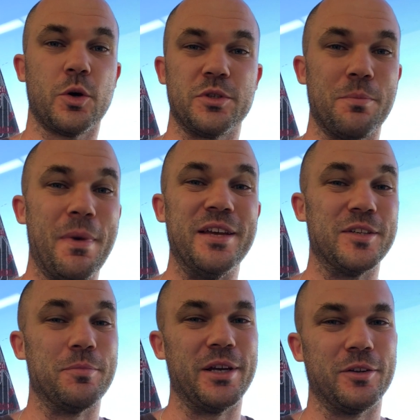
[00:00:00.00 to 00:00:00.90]
So it was
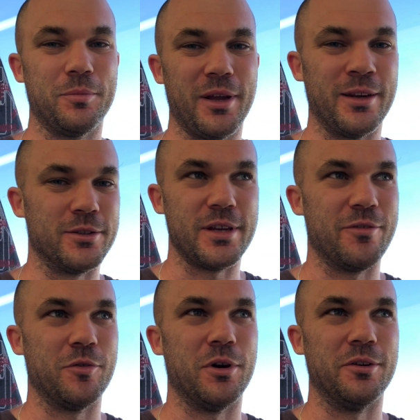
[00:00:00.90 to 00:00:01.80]
amazing being on the plane because
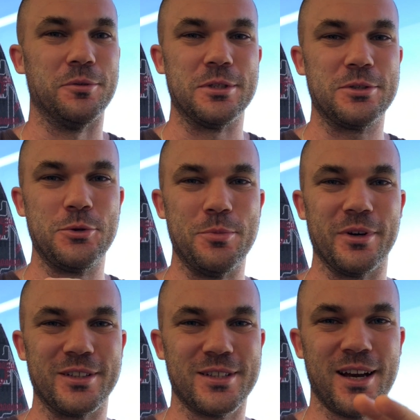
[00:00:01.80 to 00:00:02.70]
everyone was
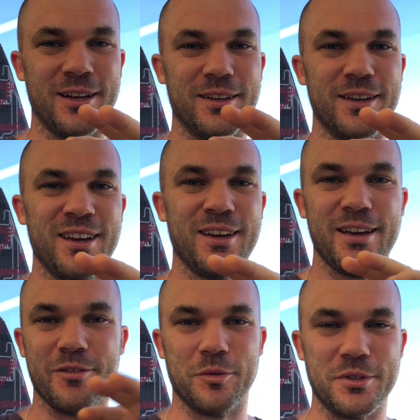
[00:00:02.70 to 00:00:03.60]
super excited.
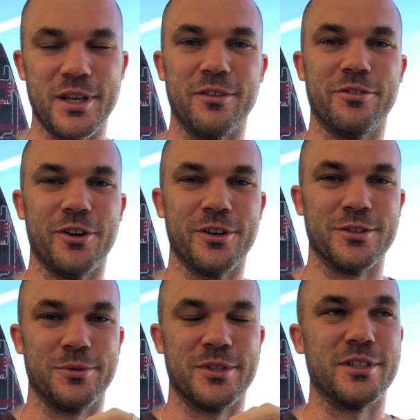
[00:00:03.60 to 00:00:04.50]
Everyone was getting
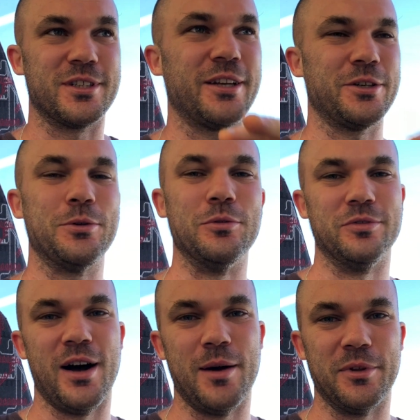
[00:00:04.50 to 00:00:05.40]
photos. It was just such a cool
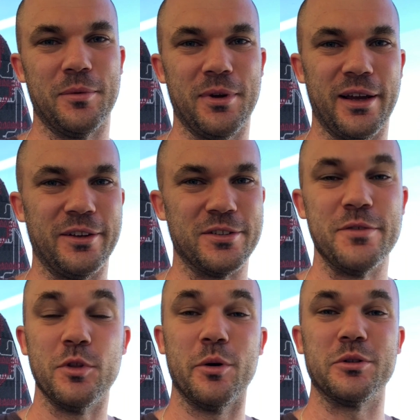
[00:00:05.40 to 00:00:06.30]
vibe on the plane because
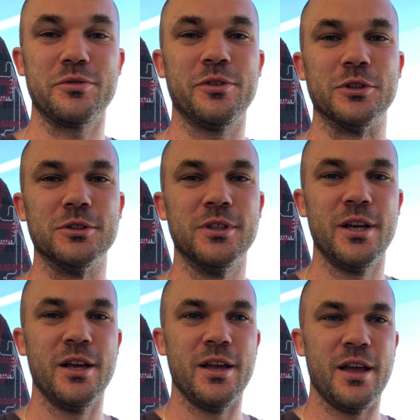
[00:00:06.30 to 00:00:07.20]
even though it was full,
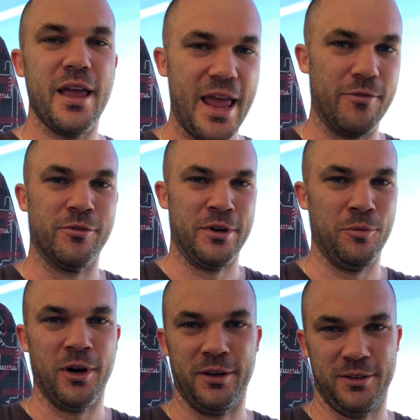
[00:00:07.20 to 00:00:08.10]

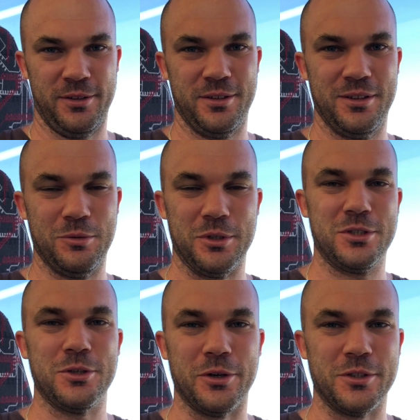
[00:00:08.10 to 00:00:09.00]
everyone
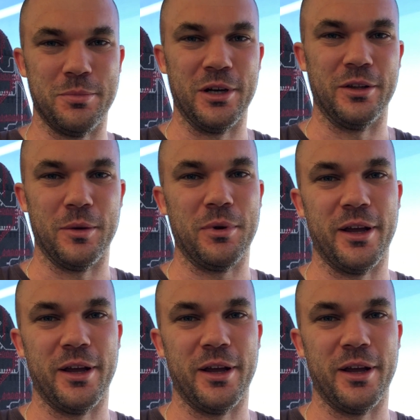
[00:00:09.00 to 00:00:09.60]
was stoked to be on that